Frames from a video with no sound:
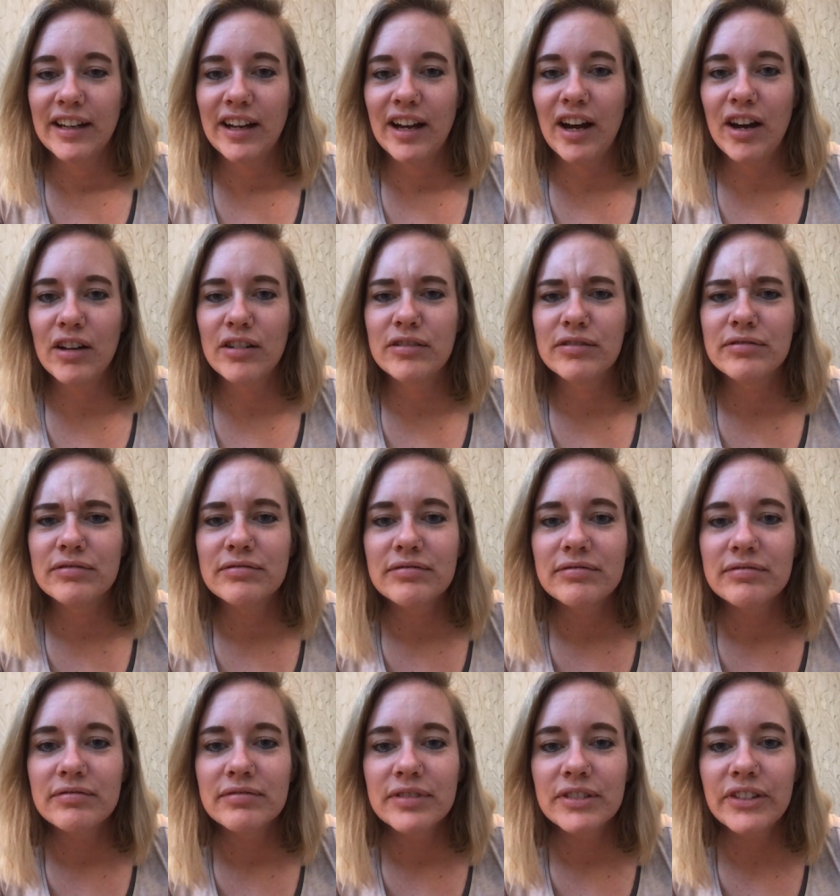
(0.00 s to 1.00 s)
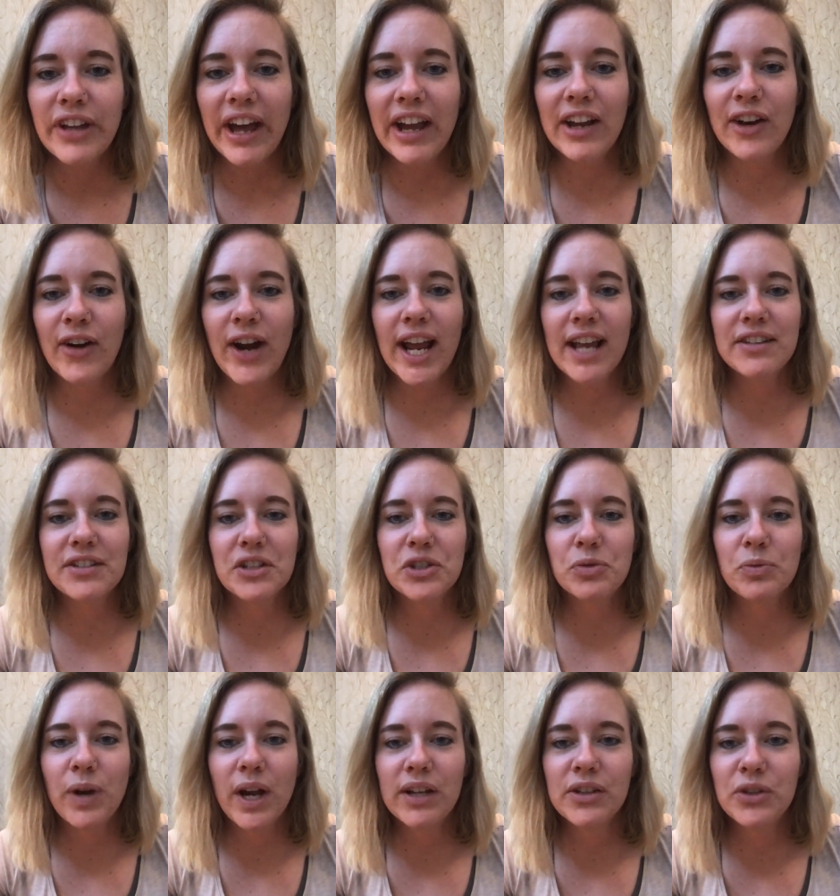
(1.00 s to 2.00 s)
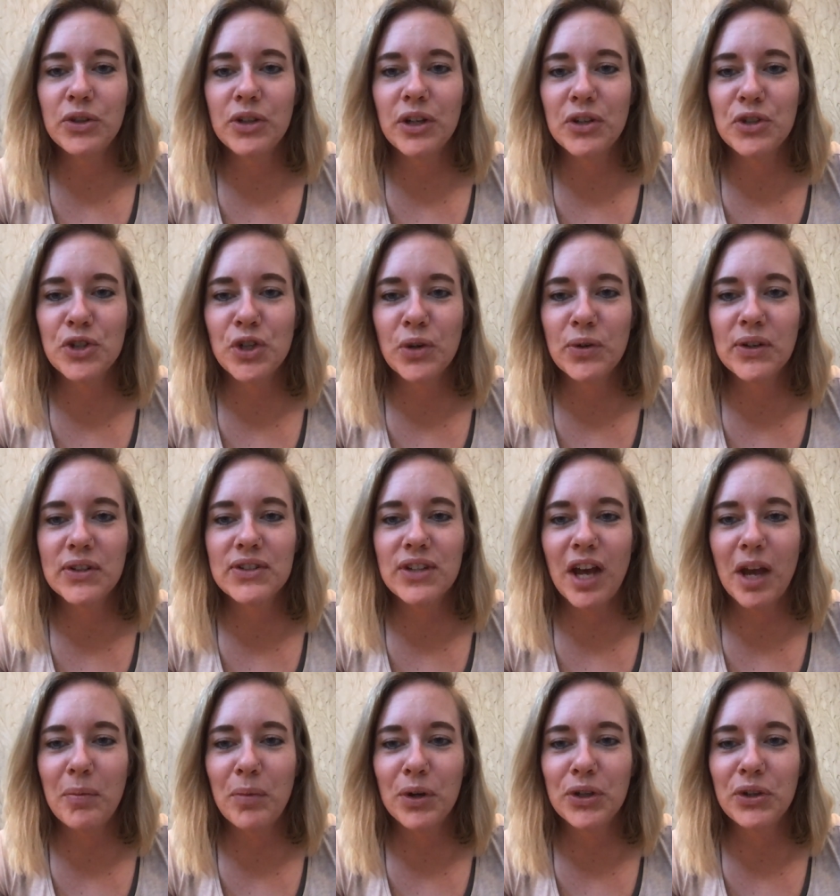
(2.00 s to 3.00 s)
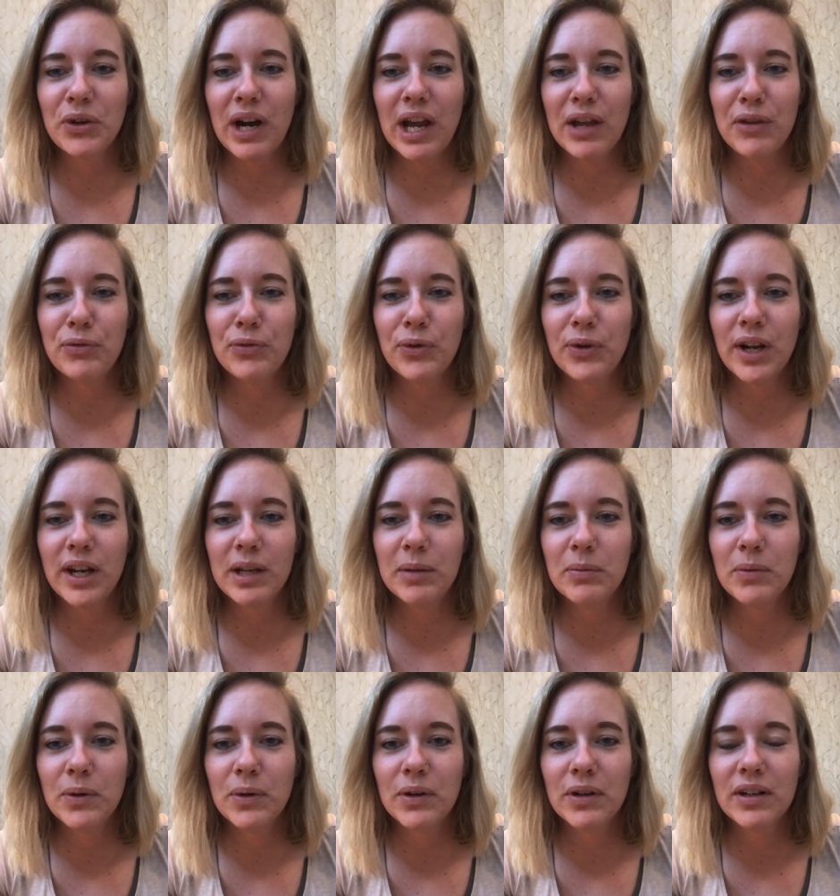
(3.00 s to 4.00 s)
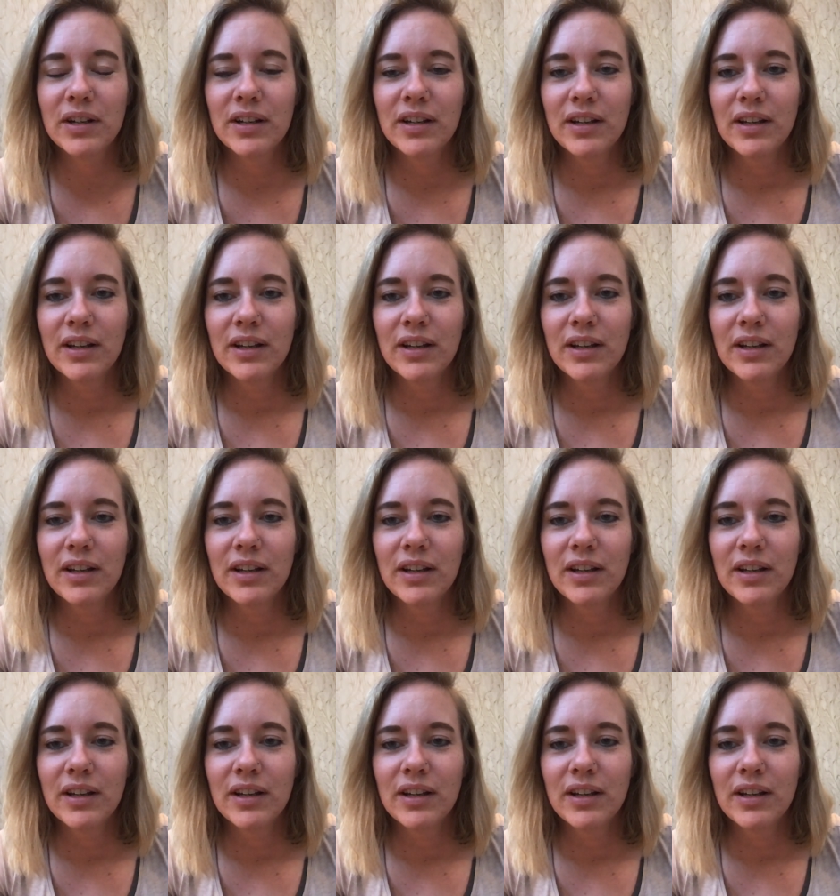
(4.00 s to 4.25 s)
Oh, Tiger 8 says, why do you not show the time on your iPhone anymore?